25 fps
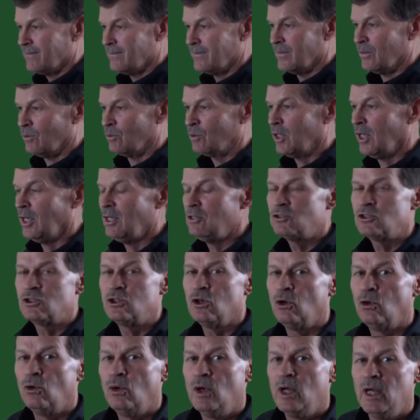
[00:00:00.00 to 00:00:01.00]
Okay,
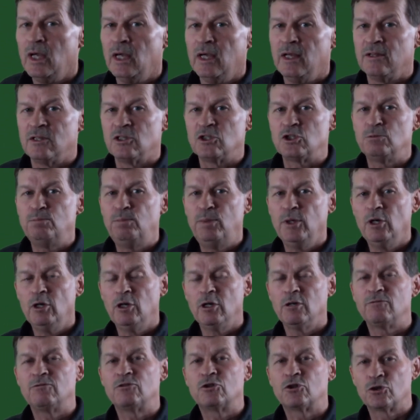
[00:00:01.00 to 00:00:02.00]
so the Spirit
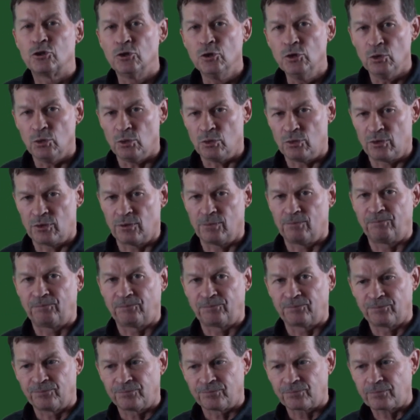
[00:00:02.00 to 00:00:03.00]
of truth
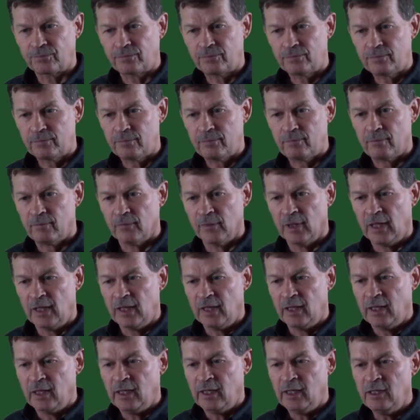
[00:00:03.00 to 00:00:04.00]

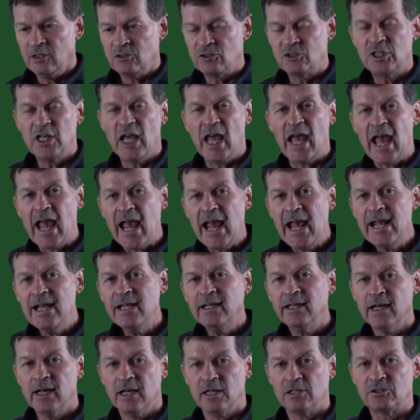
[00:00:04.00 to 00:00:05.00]
is to
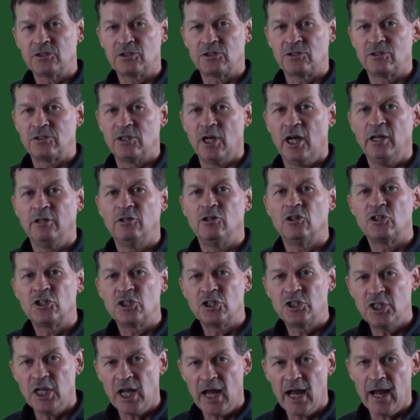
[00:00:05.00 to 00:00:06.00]
aid us to
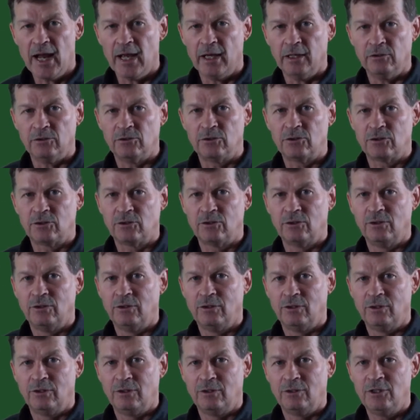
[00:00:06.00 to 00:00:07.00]
understand
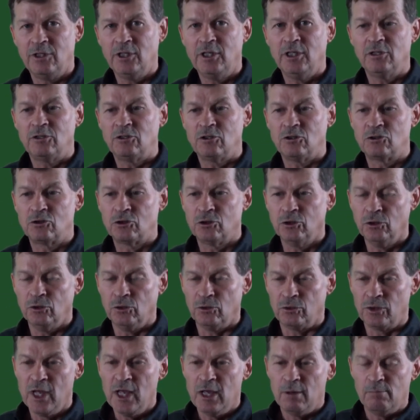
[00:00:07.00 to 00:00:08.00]
to get to
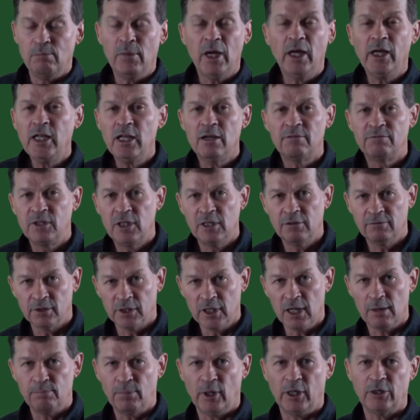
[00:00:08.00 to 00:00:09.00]
truth. Many have given
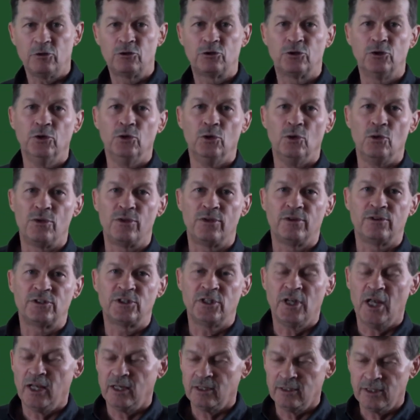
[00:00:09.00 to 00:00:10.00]
up on truth,
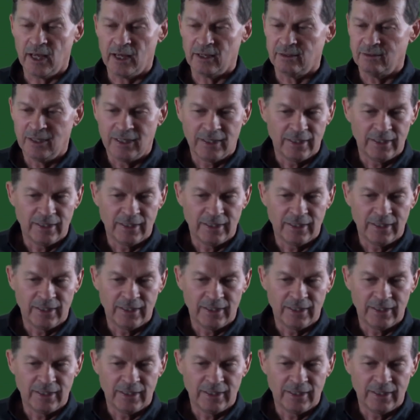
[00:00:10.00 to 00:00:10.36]
saying that